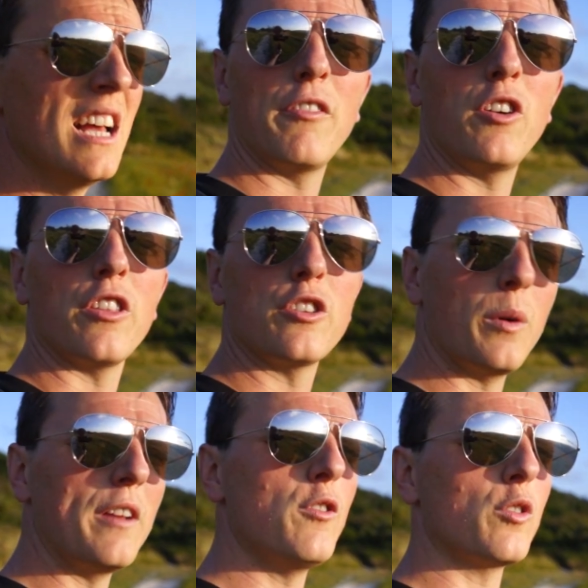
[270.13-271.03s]
I've got the
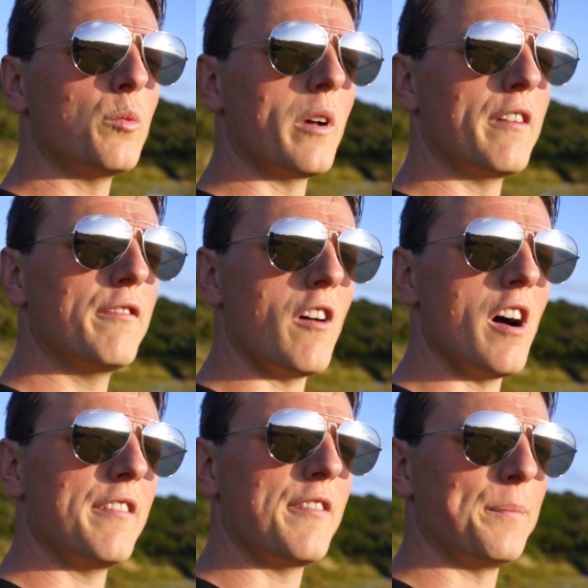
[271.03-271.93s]
24 to
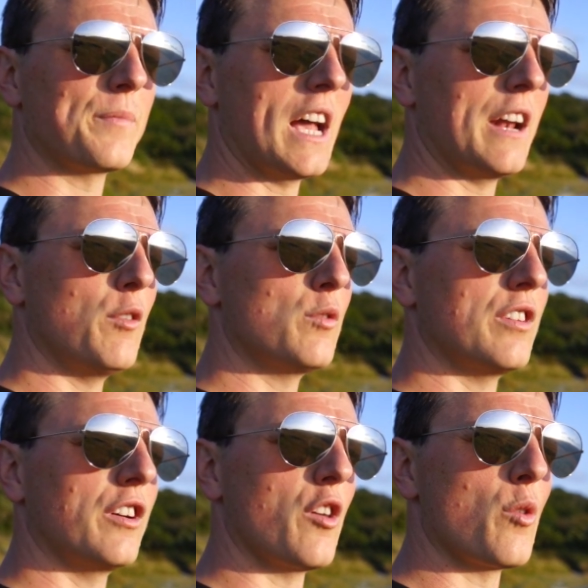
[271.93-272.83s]
105 and I've
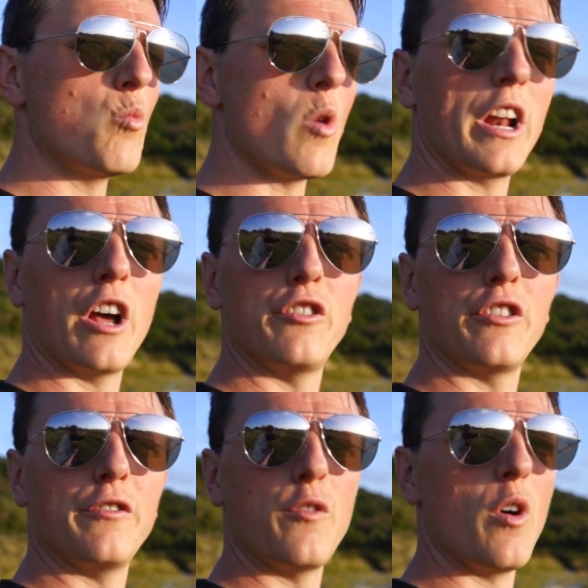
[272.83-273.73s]
also got the
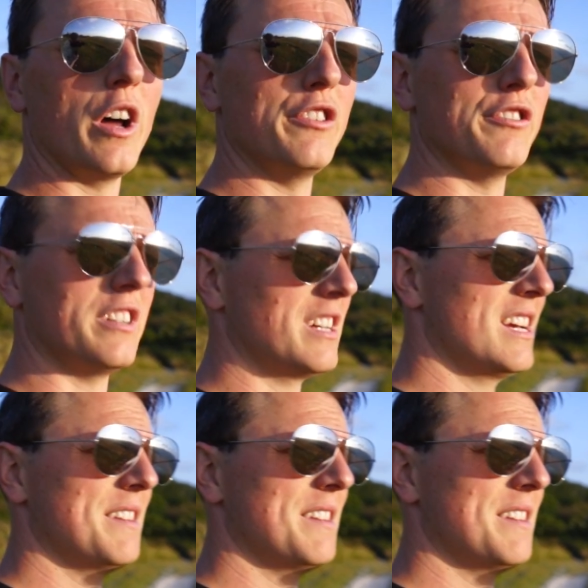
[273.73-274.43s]
100 to 400.